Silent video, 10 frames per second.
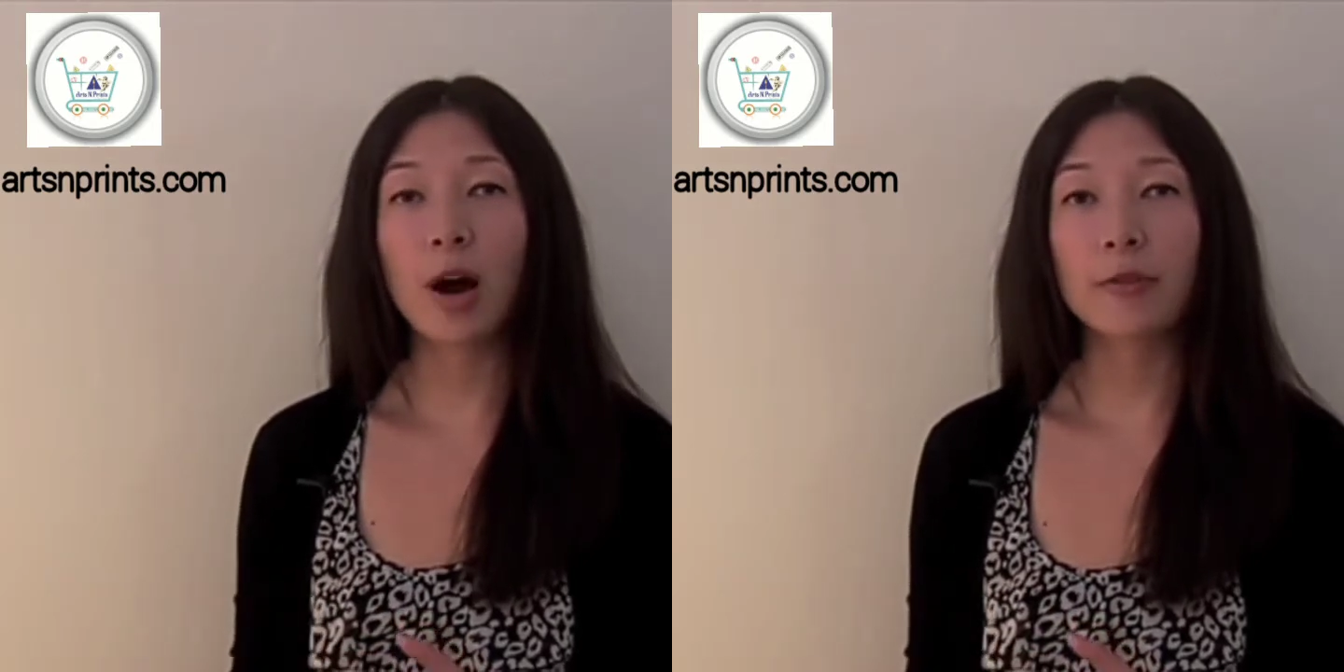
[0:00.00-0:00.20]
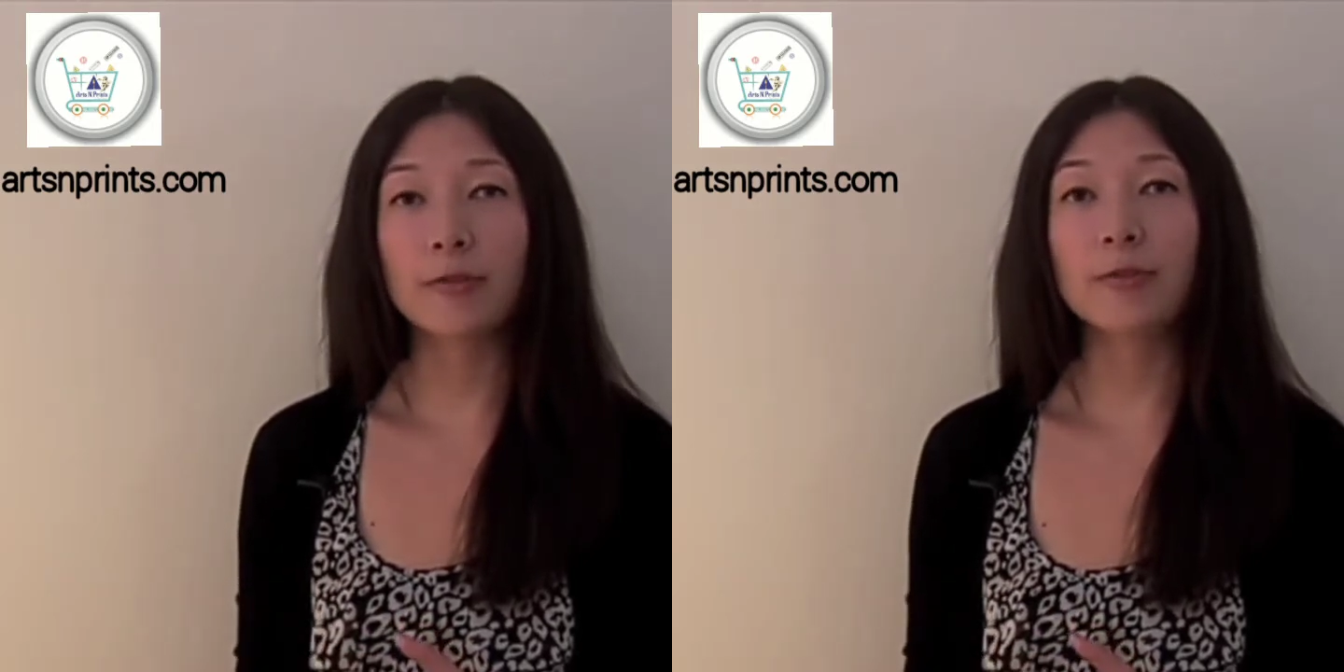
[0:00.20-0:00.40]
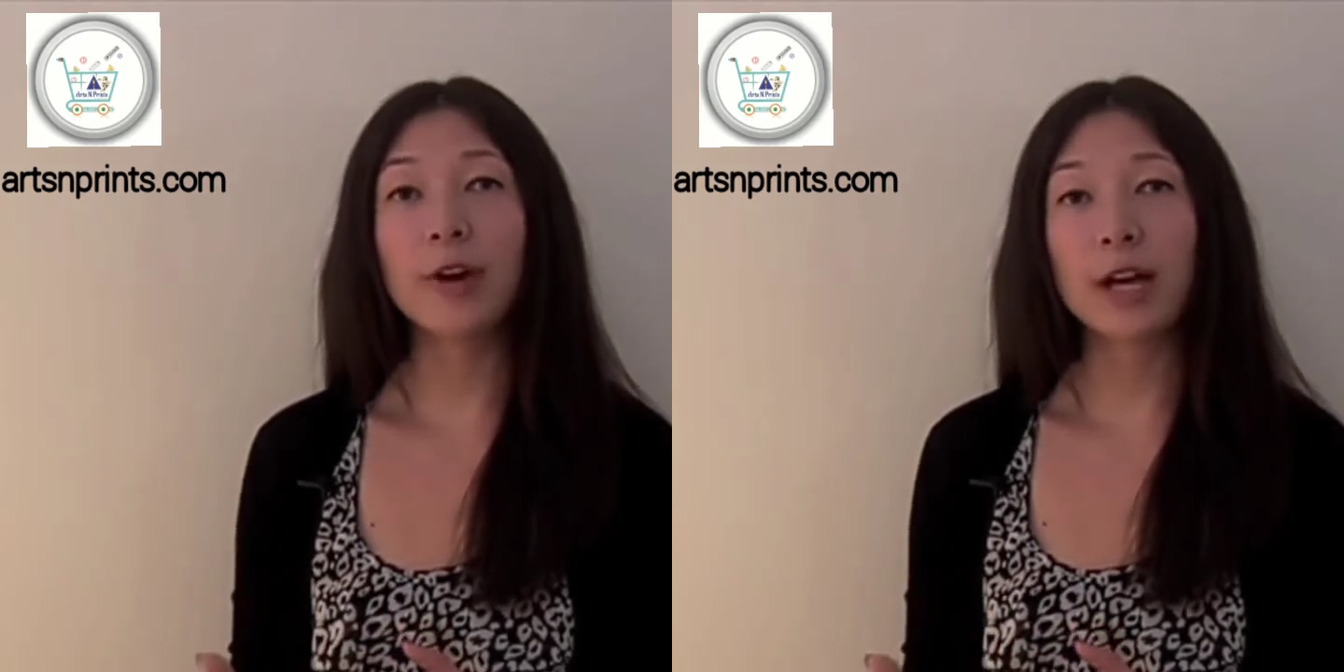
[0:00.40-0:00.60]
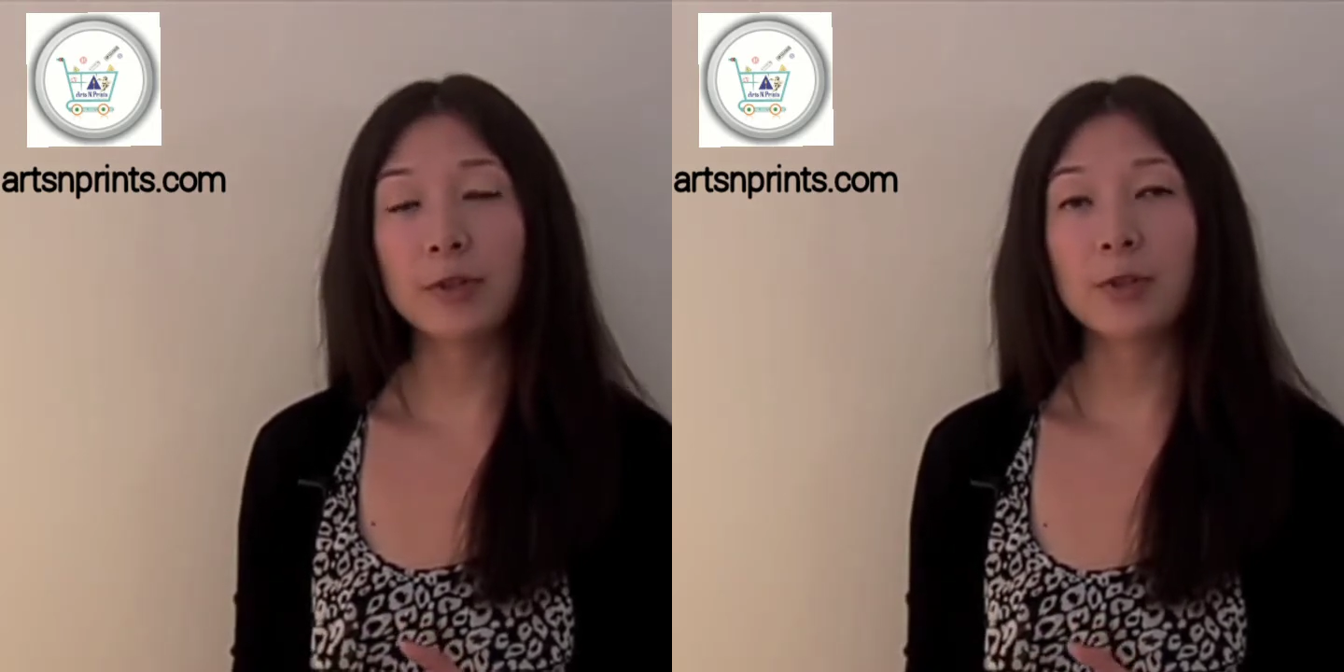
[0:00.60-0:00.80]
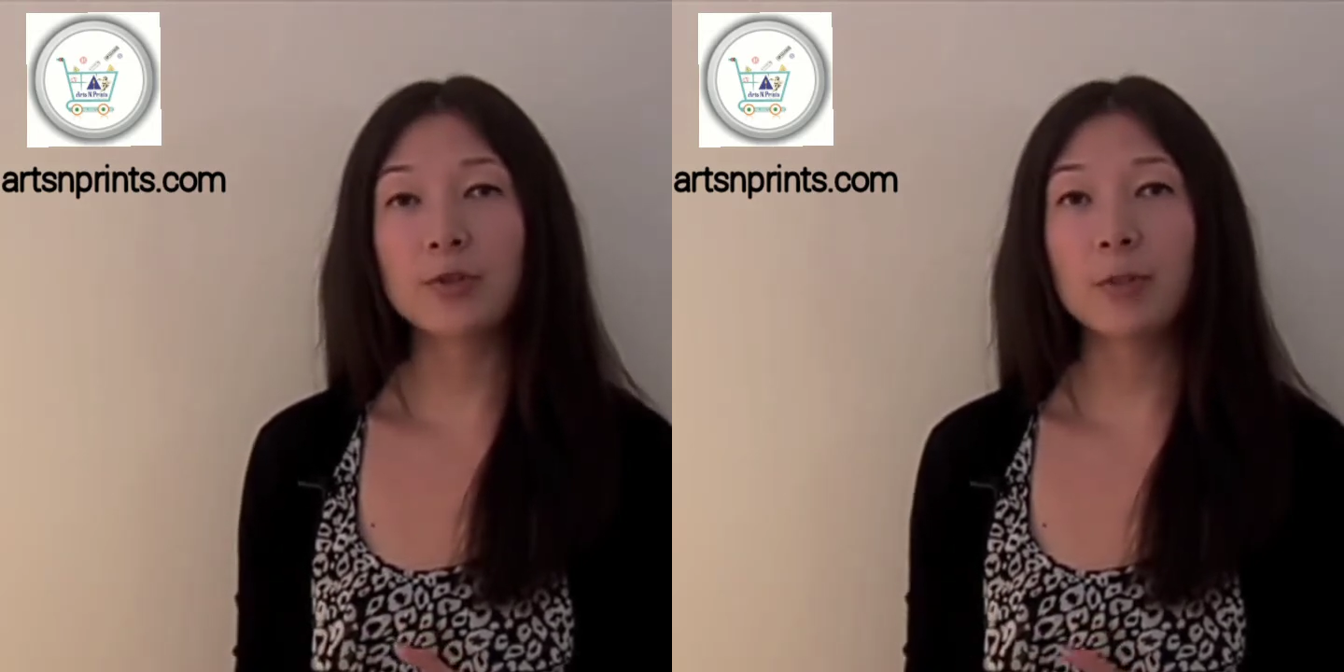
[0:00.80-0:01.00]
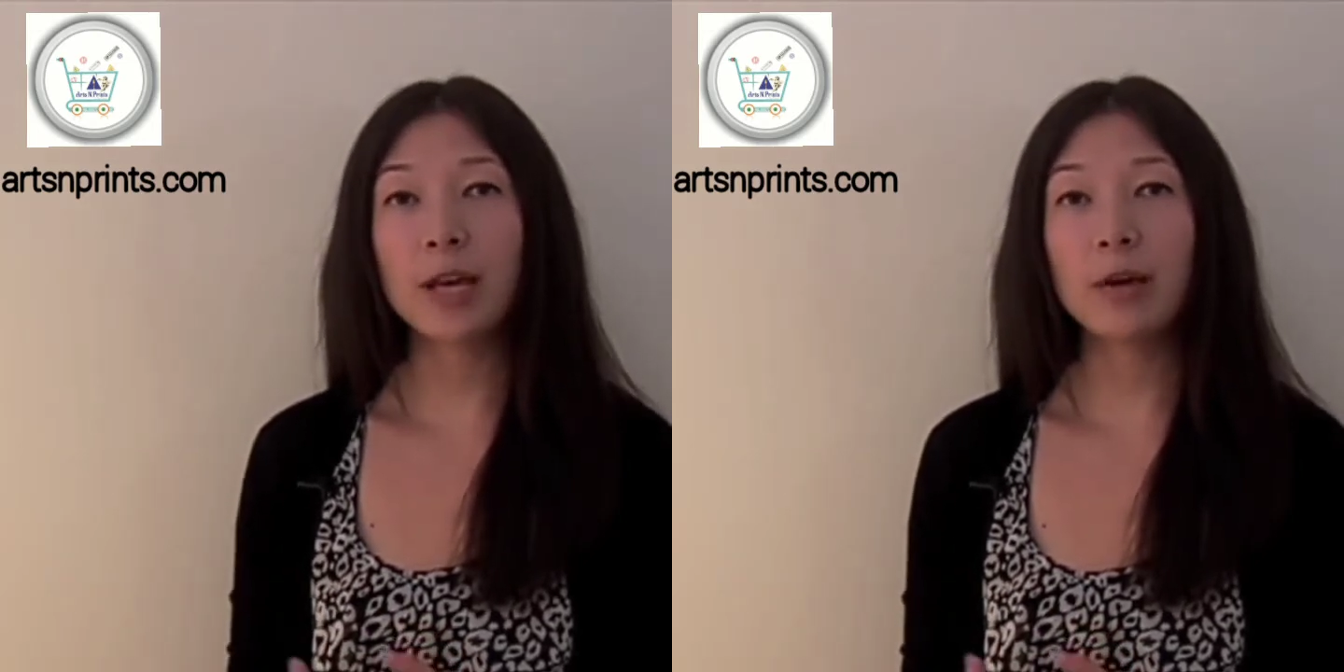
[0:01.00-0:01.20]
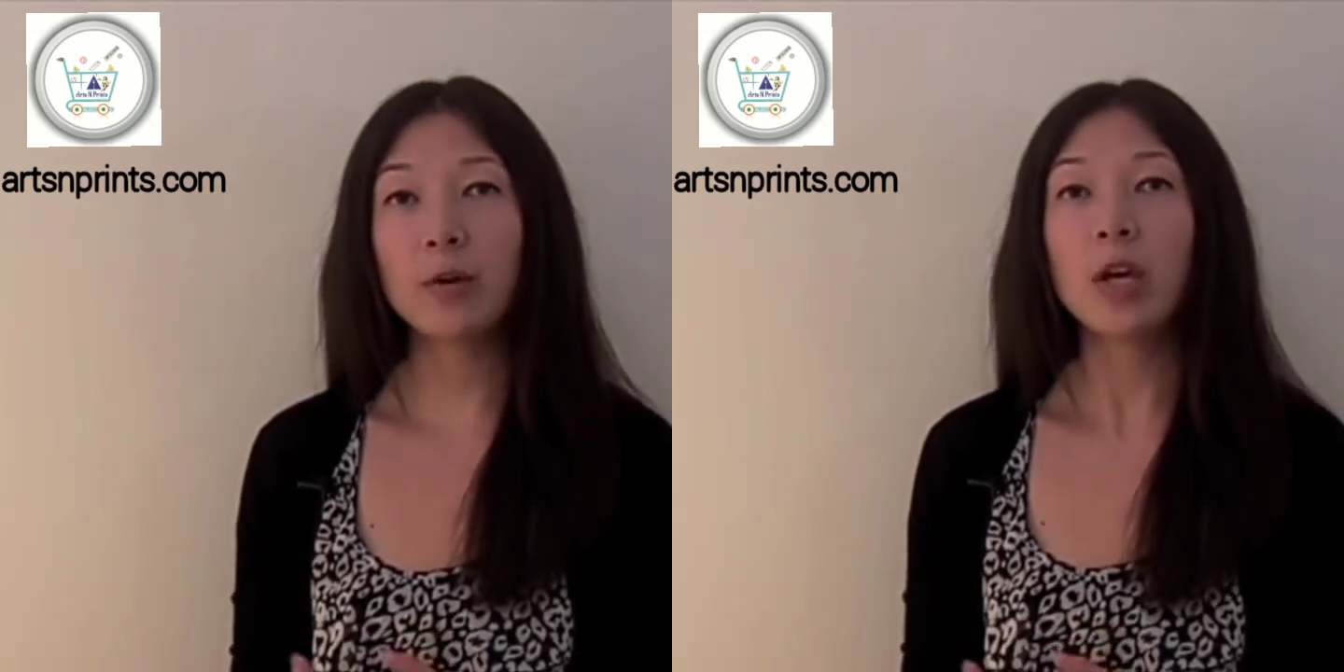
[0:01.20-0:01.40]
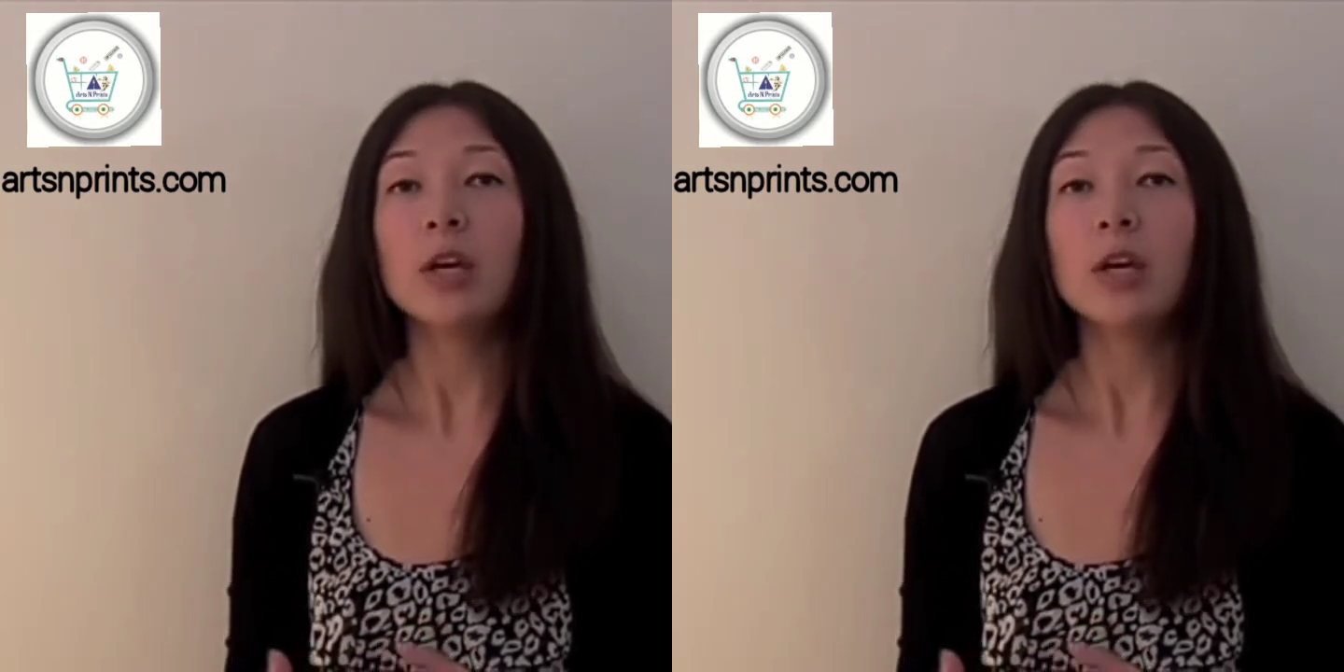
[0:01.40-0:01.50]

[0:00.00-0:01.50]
offer 5 years from now,